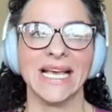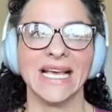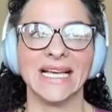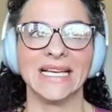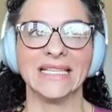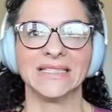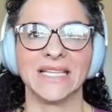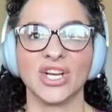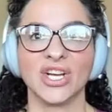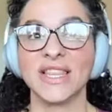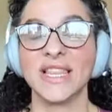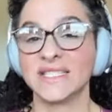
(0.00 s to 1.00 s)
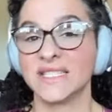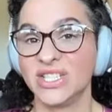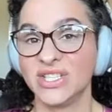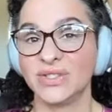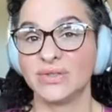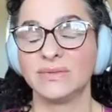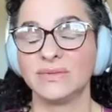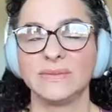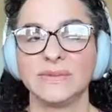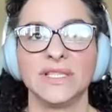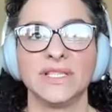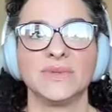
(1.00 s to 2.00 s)
And a good thing to
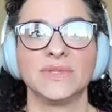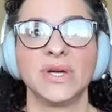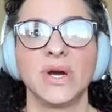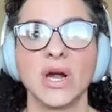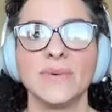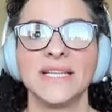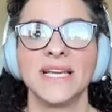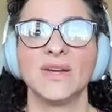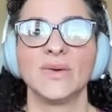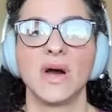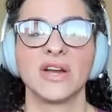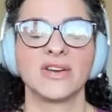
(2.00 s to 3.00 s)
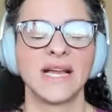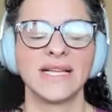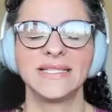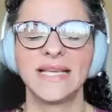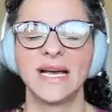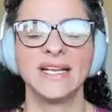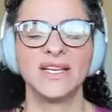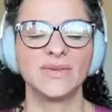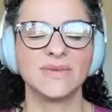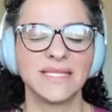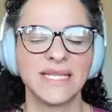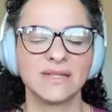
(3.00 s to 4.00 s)
do, when you are retaining water, and I
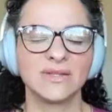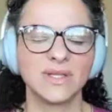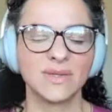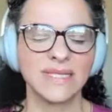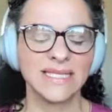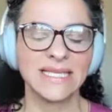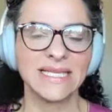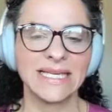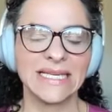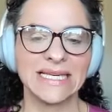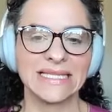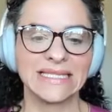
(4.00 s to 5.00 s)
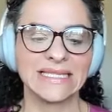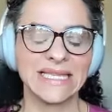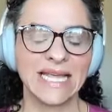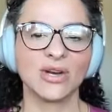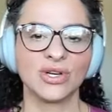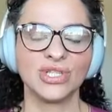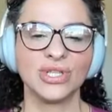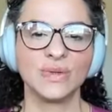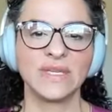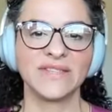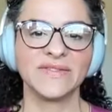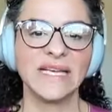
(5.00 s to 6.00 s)
know it sounds so silly, is it's
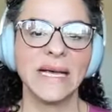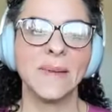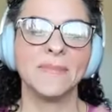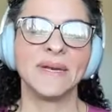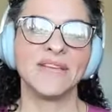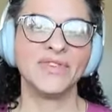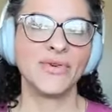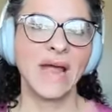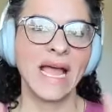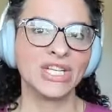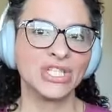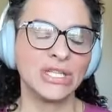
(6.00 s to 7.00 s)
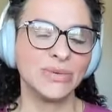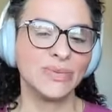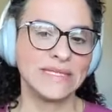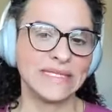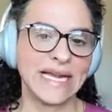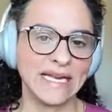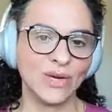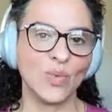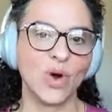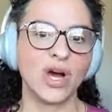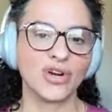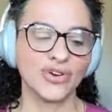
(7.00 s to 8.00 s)
counterintuitive, but if you're actually retaining
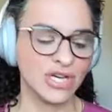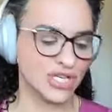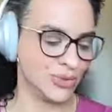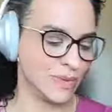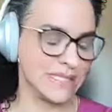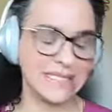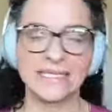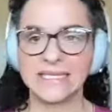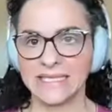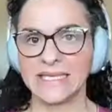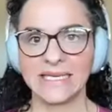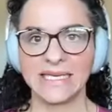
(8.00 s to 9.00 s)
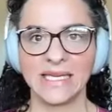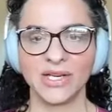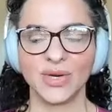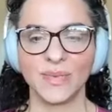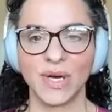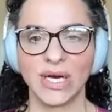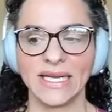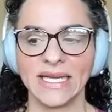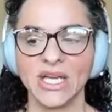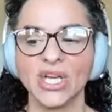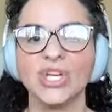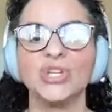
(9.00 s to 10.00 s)
water and you can see it in your
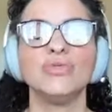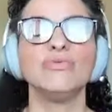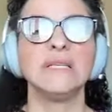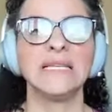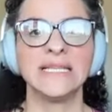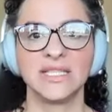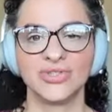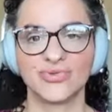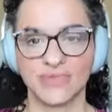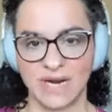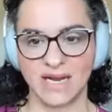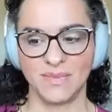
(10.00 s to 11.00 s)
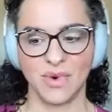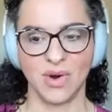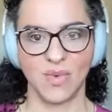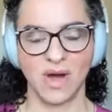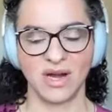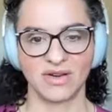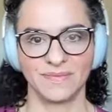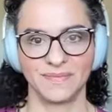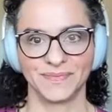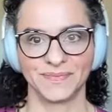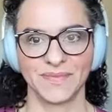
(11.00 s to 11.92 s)
body, you need to drink more water.